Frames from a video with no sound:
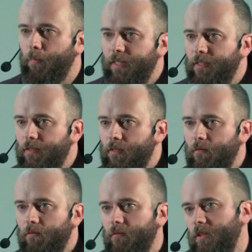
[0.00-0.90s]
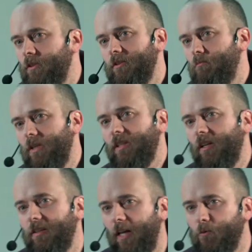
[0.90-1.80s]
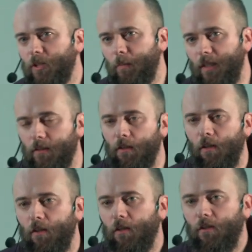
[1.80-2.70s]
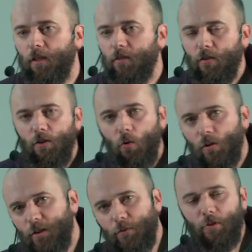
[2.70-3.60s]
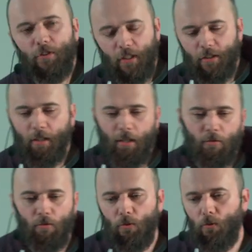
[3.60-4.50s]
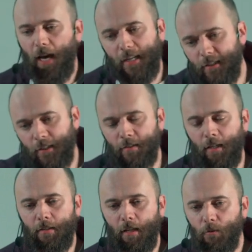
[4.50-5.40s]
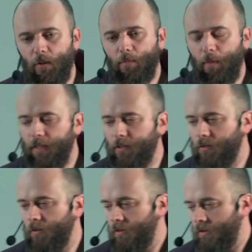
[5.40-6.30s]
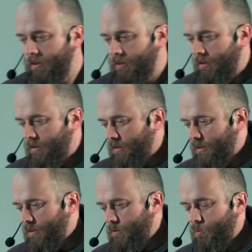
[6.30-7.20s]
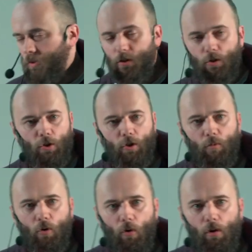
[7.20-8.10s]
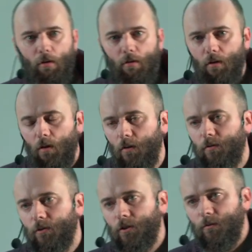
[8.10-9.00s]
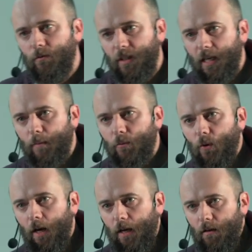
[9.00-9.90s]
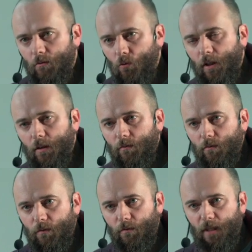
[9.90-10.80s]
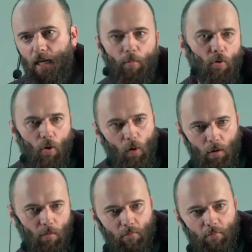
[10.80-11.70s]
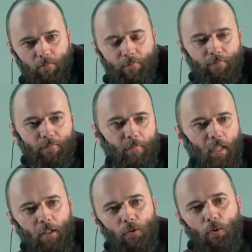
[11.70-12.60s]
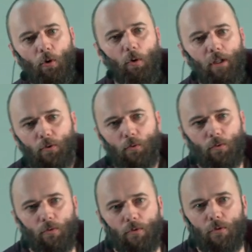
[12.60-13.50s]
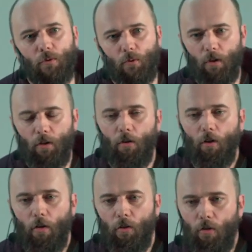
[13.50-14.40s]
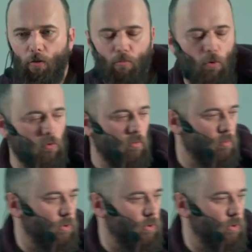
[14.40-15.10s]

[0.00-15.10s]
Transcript: space. It's an, basically an address space. The, the only difference is that you exit that address space uh, with a system call, or if it's a VM, you with a VM call and then you go into to an, another mode of